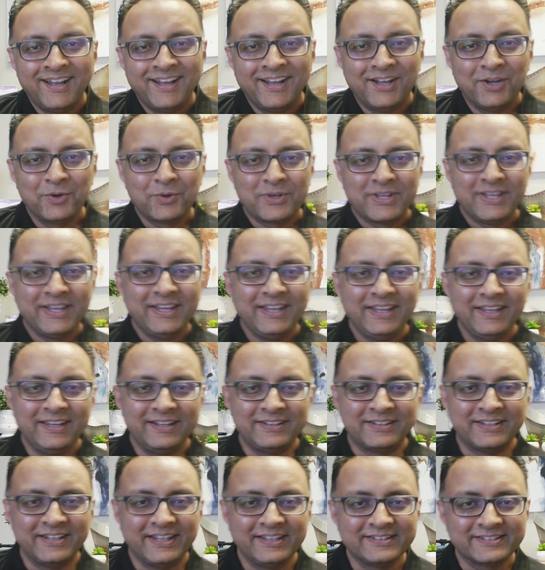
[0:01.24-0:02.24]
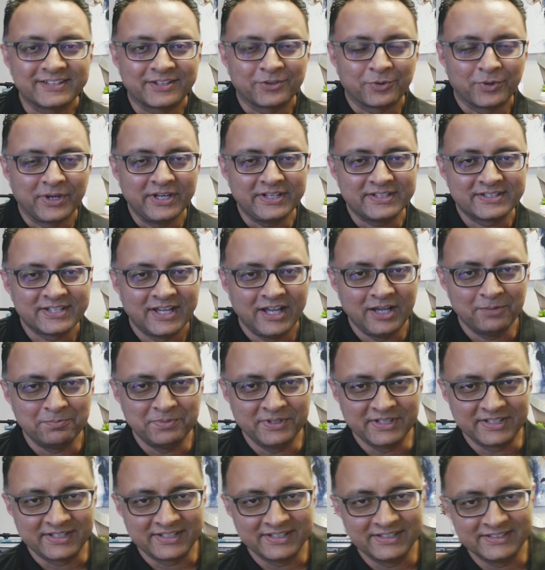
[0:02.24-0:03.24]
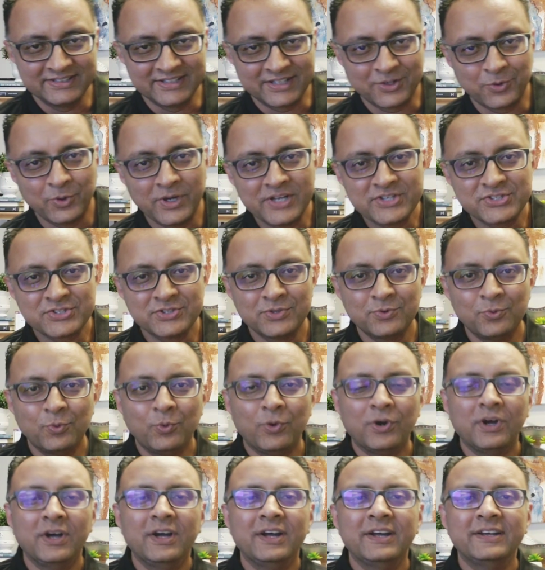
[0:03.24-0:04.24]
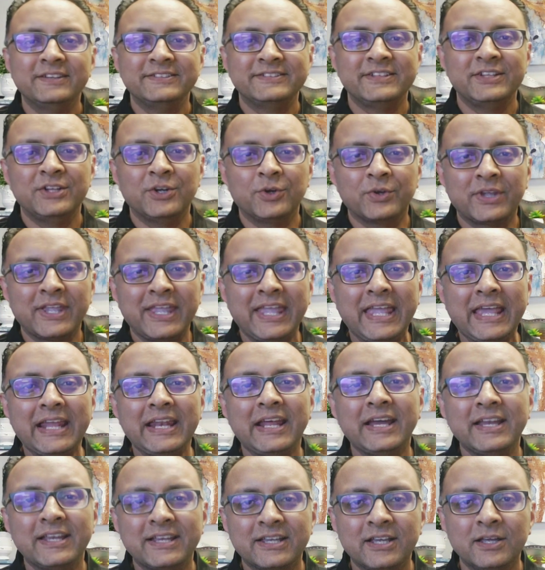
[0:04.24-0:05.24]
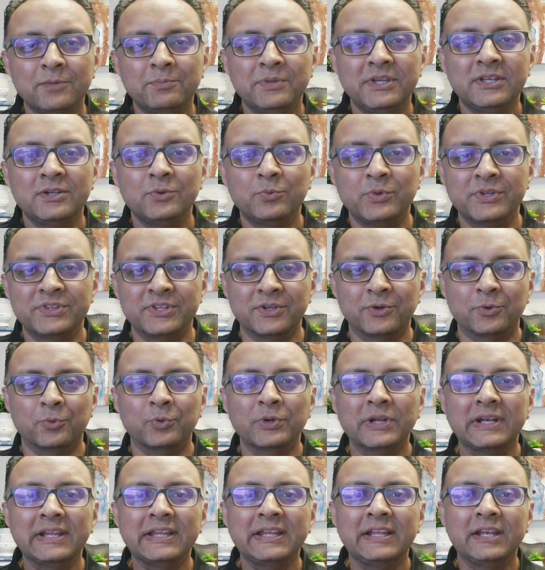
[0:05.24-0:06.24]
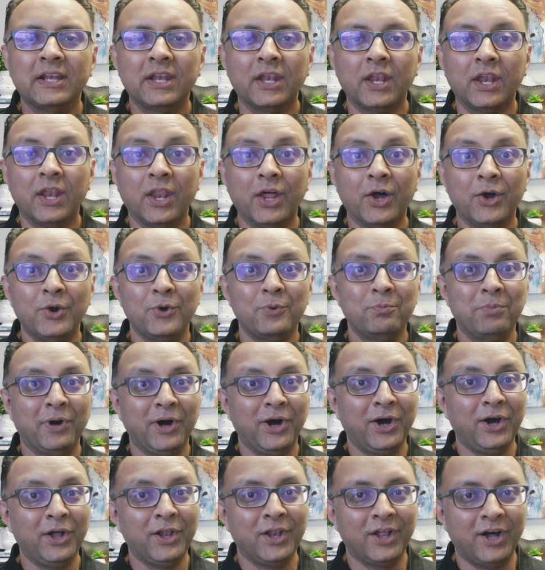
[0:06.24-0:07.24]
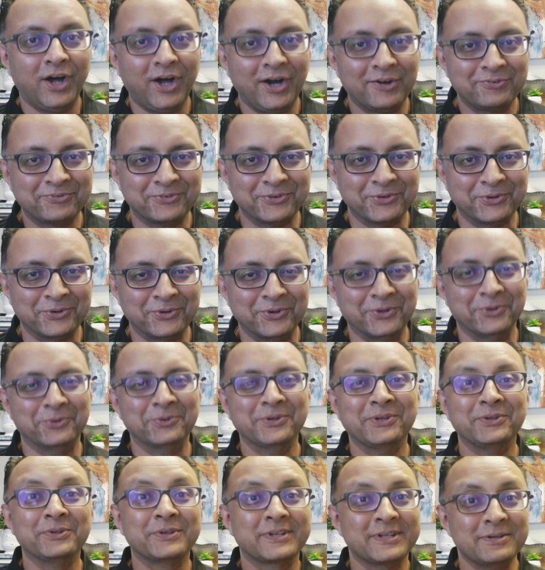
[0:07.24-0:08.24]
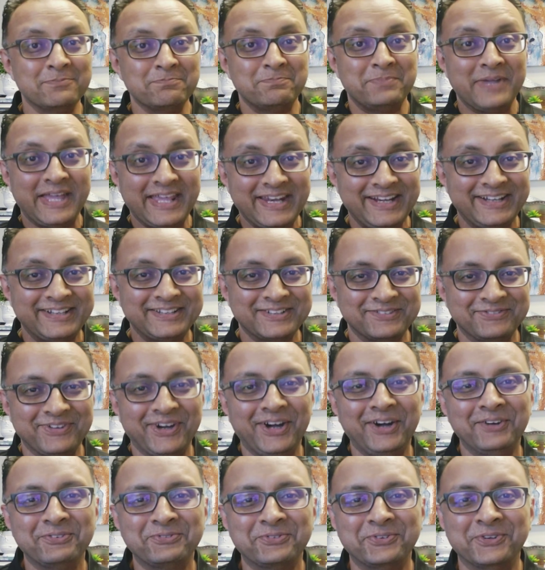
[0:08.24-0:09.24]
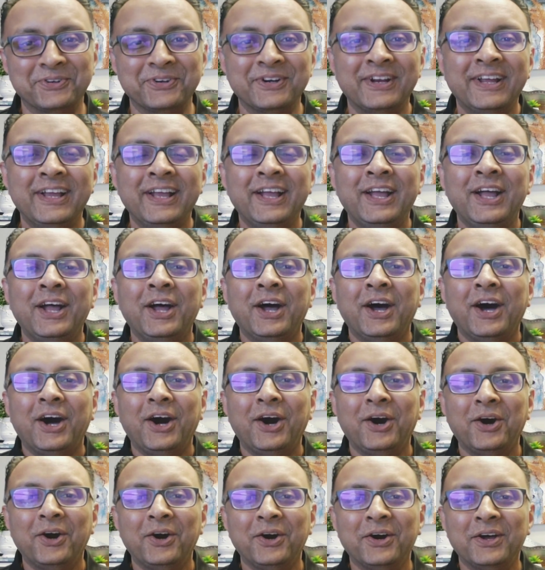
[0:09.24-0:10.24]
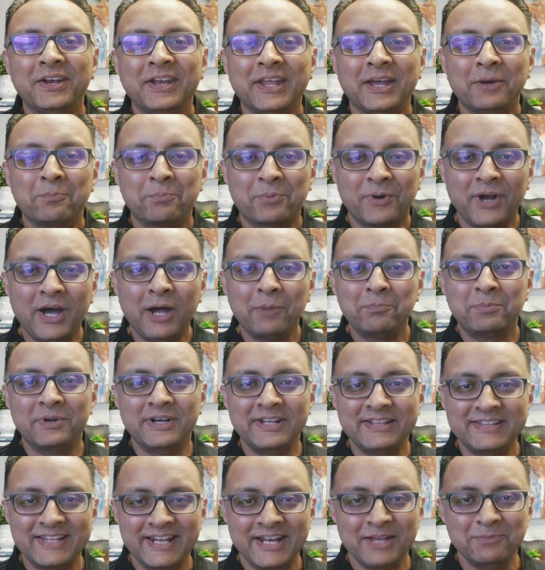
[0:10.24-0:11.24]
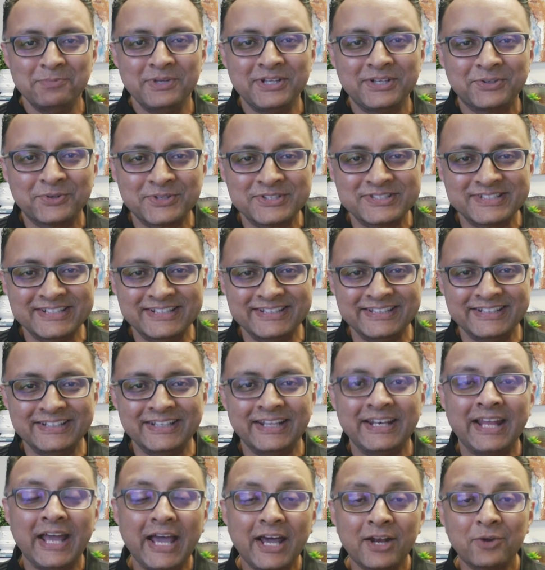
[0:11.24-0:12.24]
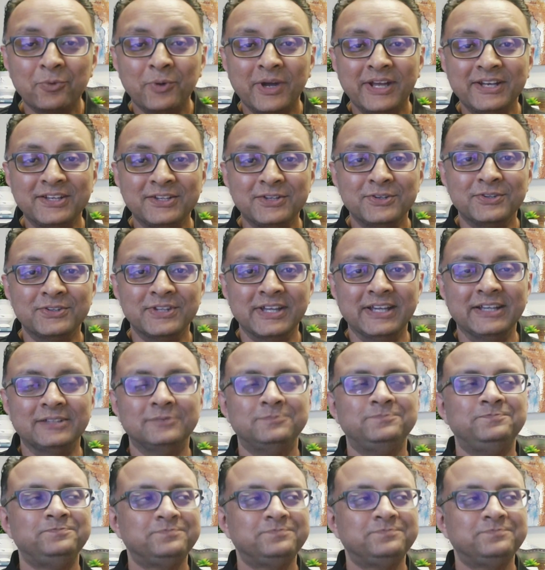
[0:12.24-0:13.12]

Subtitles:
Okay, today's a great topic. The question was, can I come in with a really low ball offer or a real competitive offer on a property that I'm interested in, and how do I do that?